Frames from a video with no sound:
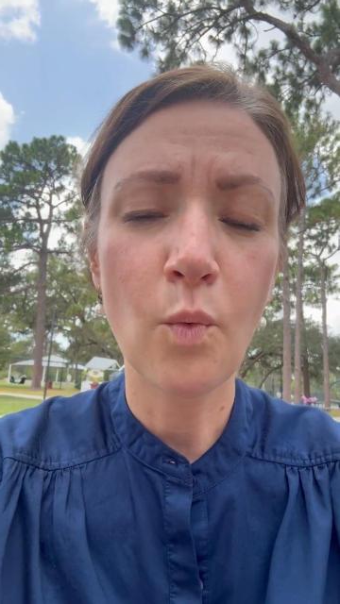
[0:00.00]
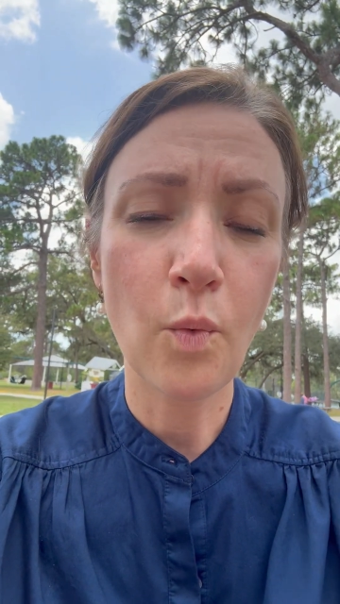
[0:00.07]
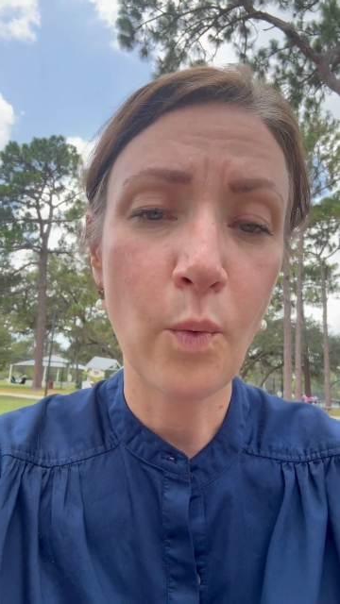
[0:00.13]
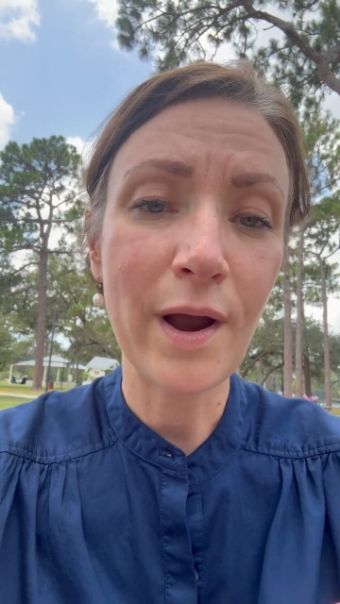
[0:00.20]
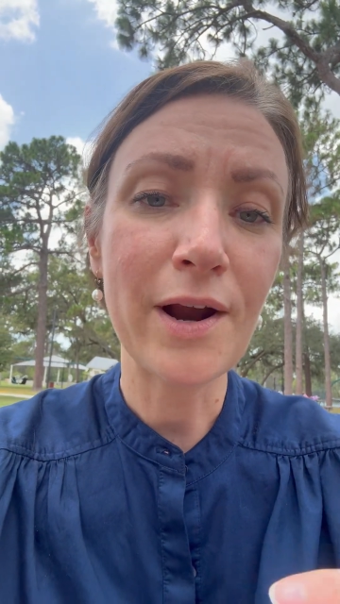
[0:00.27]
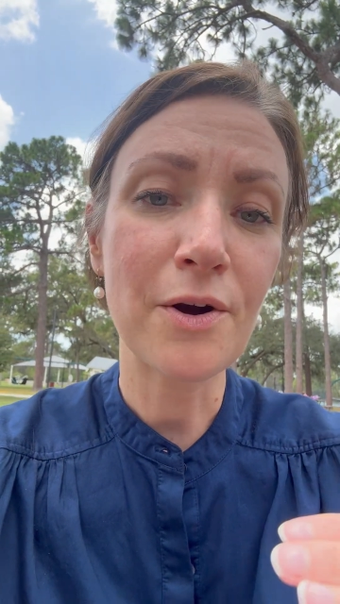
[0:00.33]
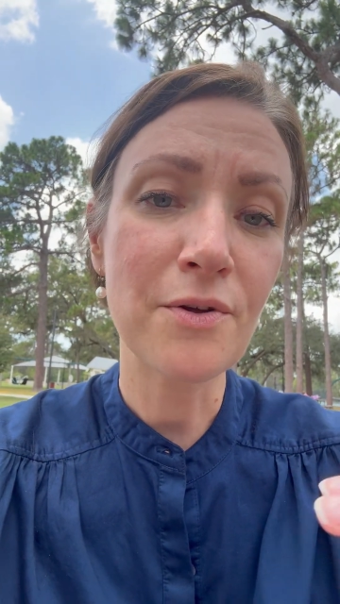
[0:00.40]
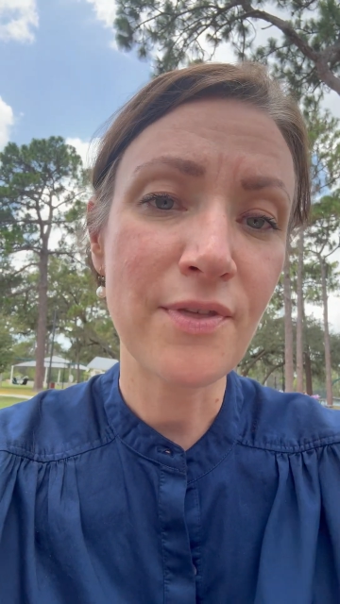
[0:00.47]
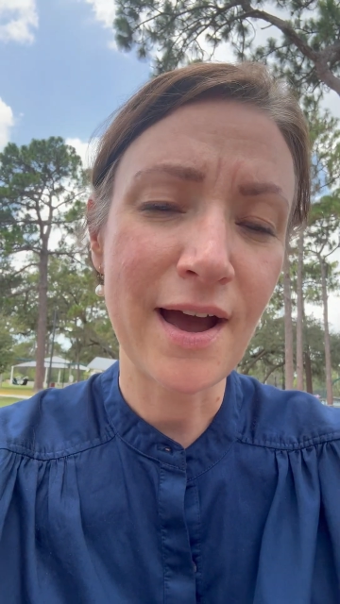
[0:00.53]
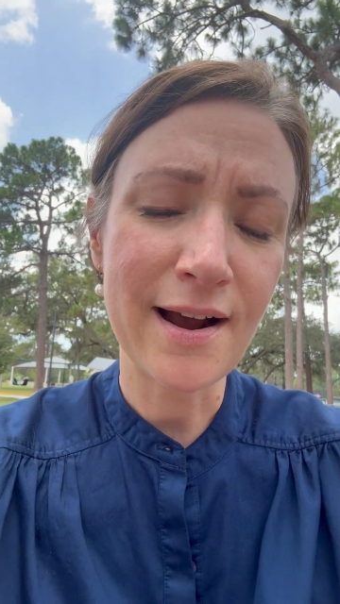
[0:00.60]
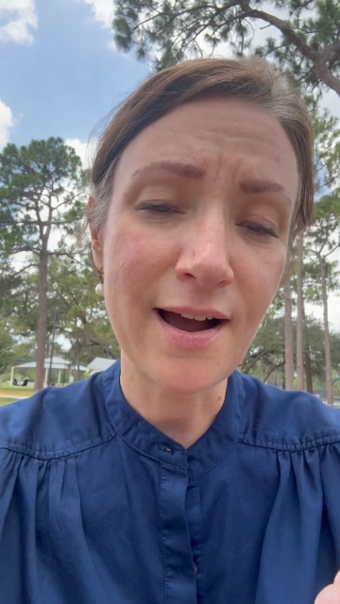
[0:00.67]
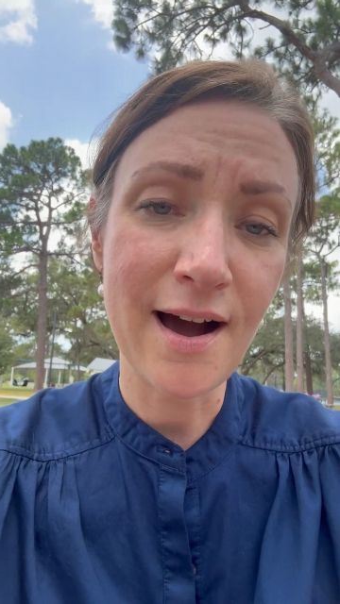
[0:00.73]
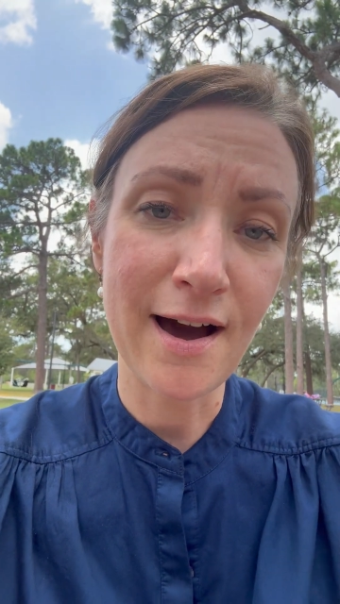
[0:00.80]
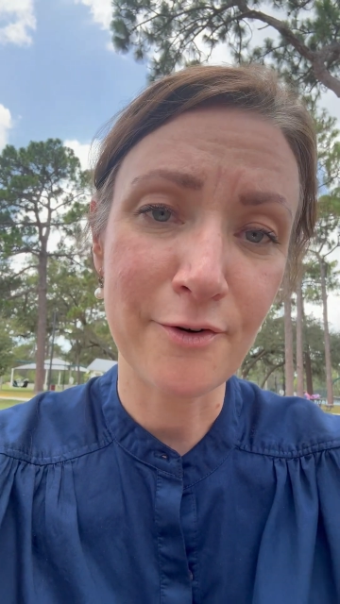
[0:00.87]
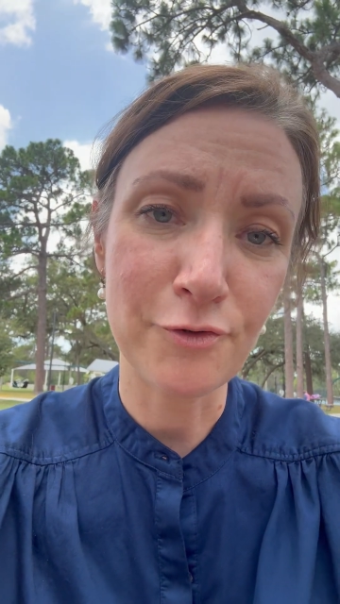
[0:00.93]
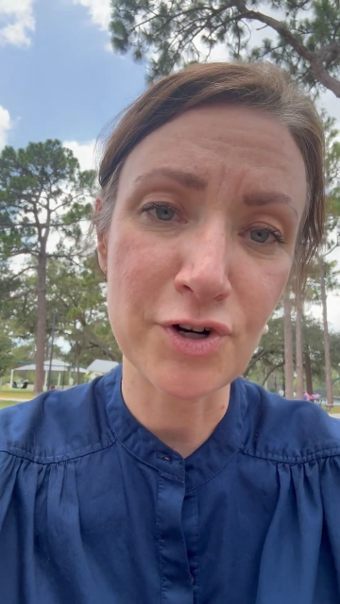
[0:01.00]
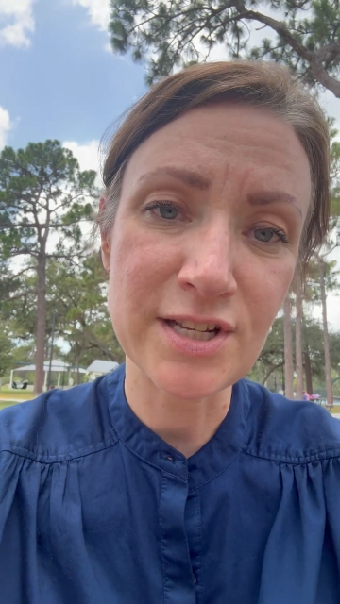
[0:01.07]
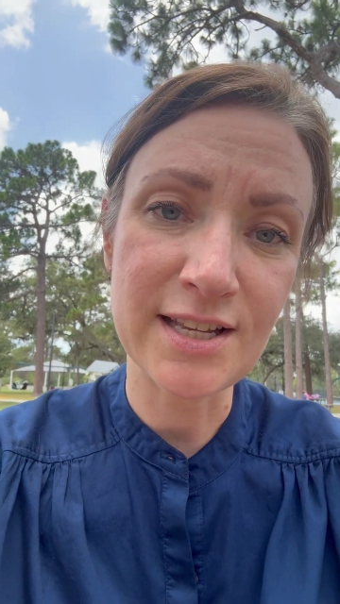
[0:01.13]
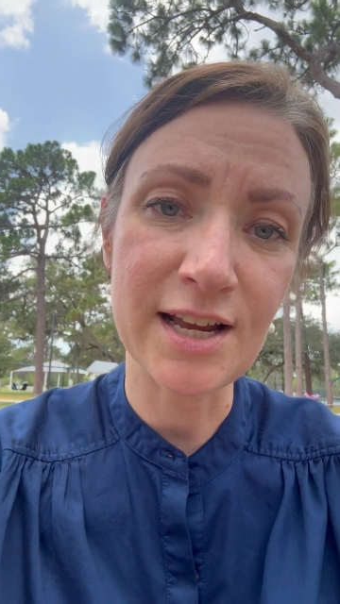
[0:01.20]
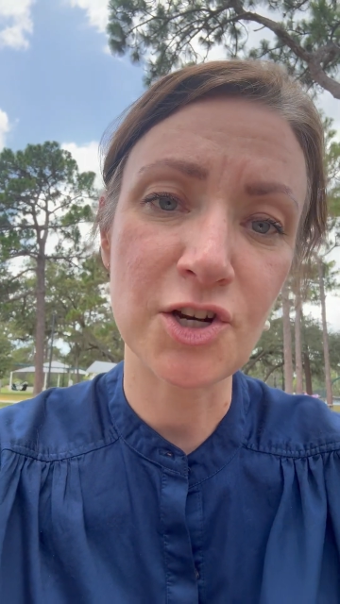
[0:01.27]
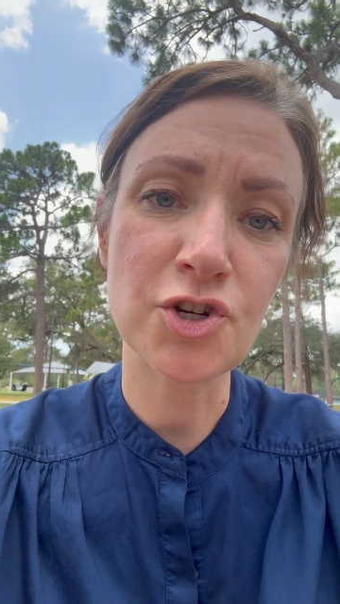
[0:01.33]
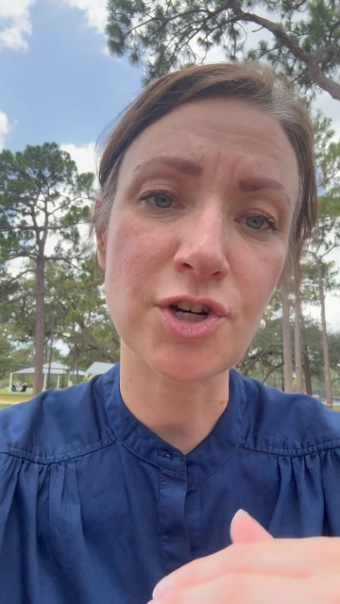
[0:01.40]
where that
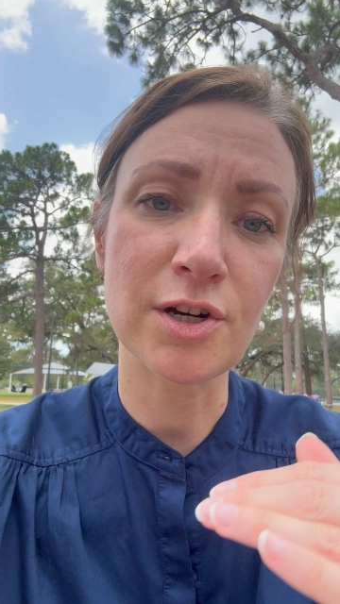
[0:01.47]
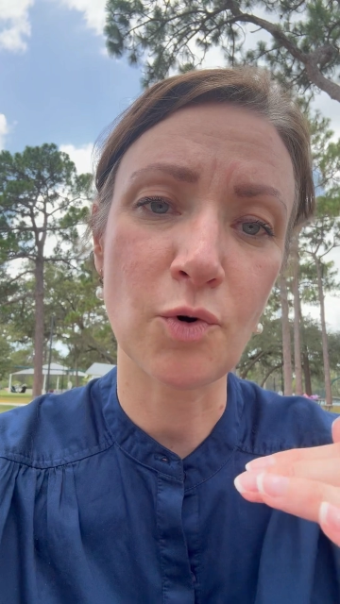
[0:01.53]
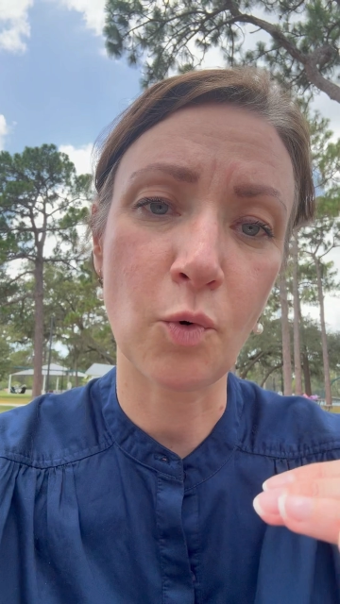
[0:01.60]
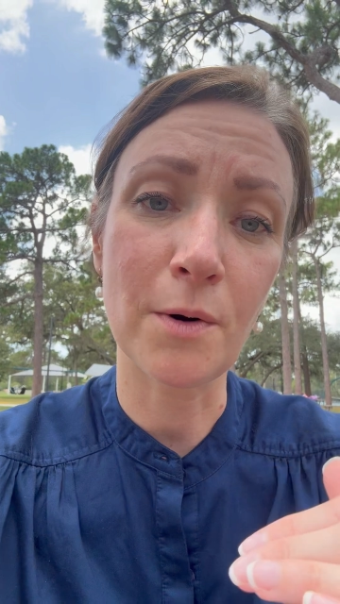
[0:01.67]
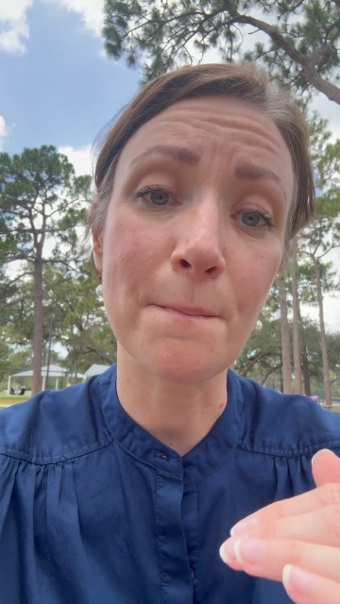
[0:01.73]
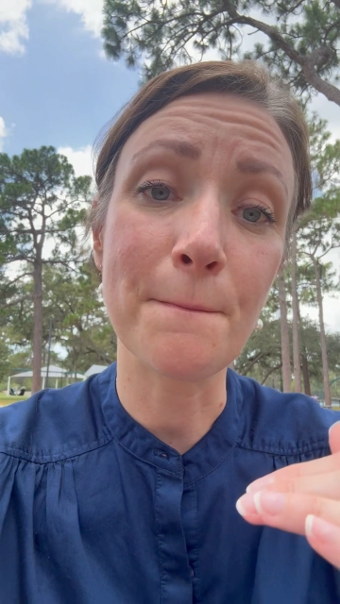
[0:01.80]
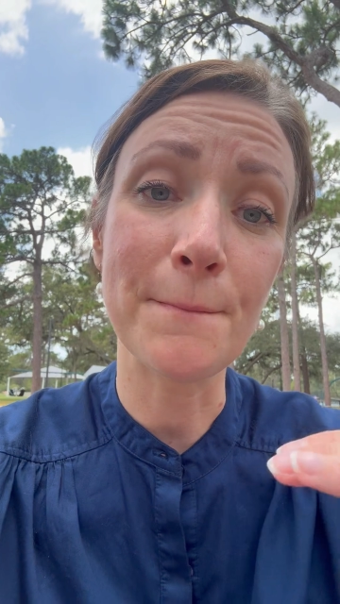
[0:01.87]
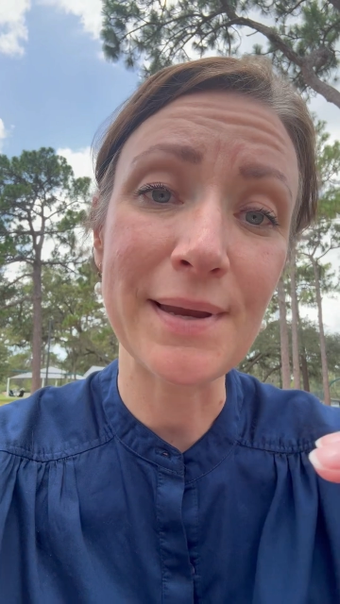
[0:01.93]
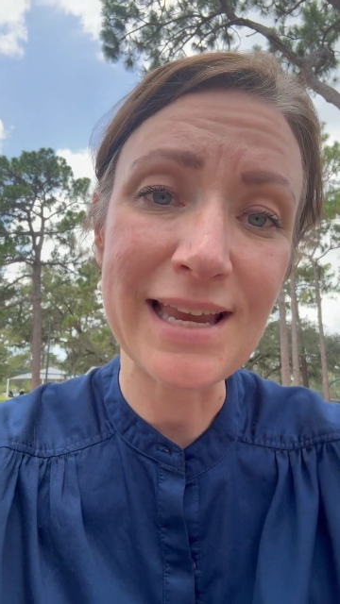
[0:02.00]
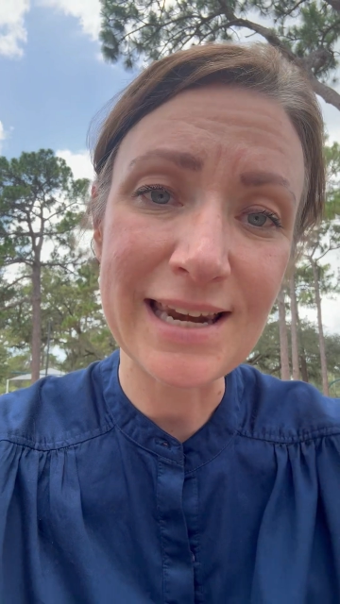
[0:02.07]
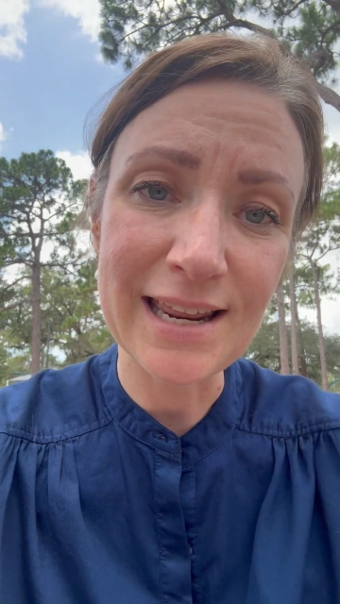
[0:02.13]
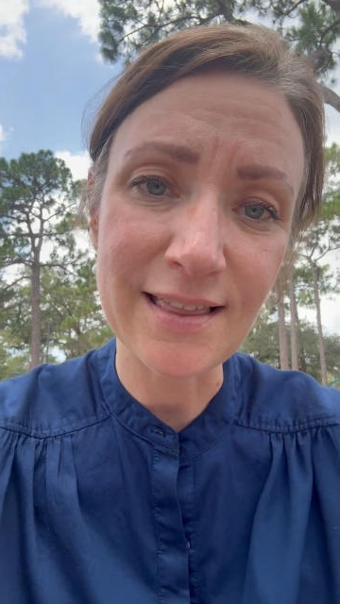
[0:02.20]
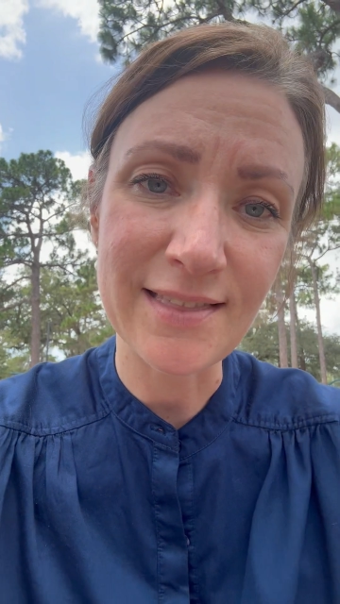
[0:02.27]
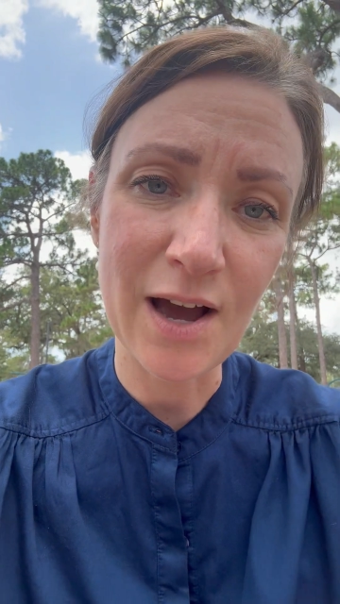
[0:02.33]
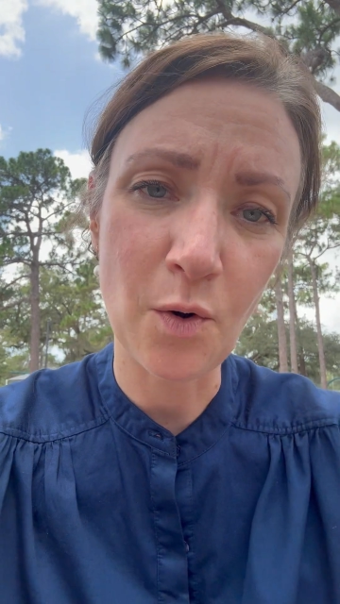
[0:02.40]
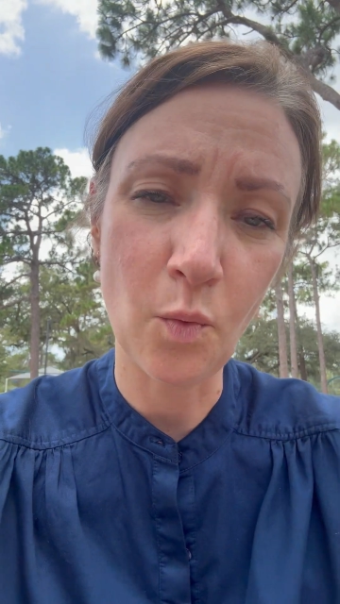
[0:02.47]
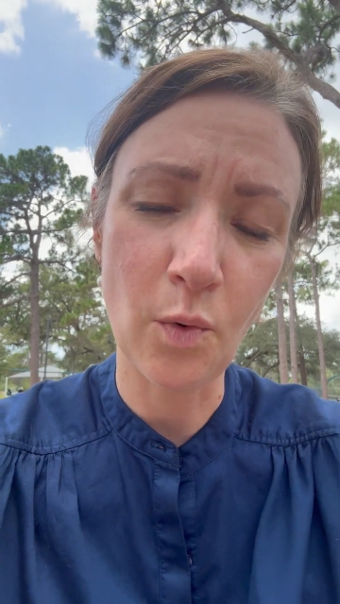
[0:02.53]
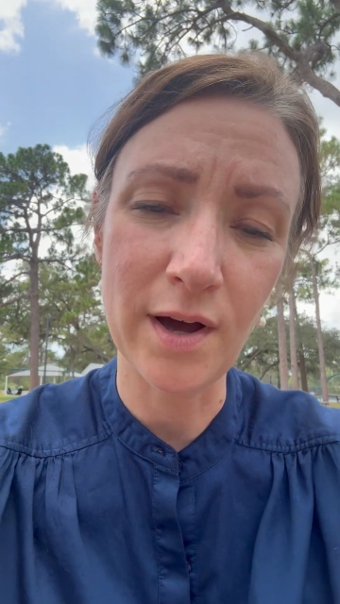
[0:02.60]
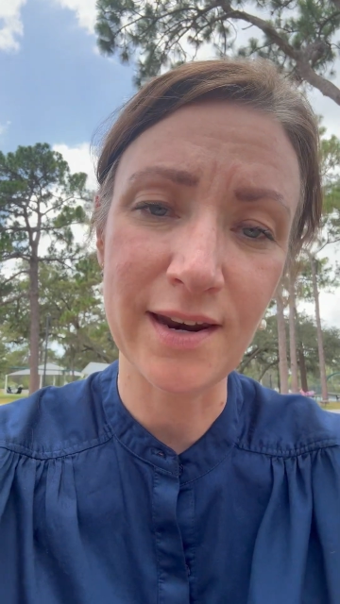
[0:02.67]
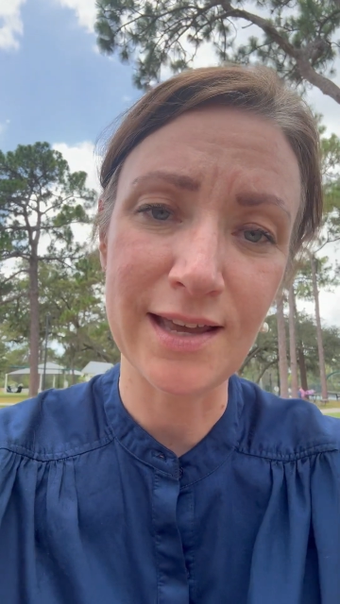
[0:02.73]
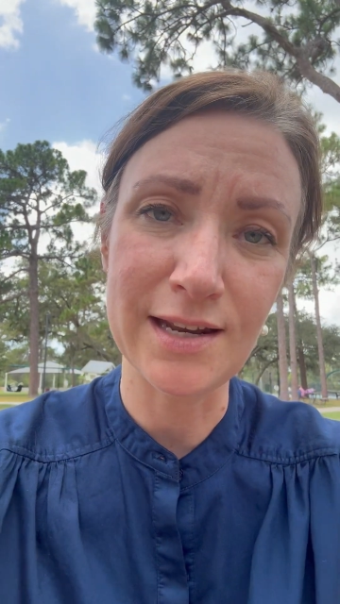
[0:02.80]
conversation or meeting that one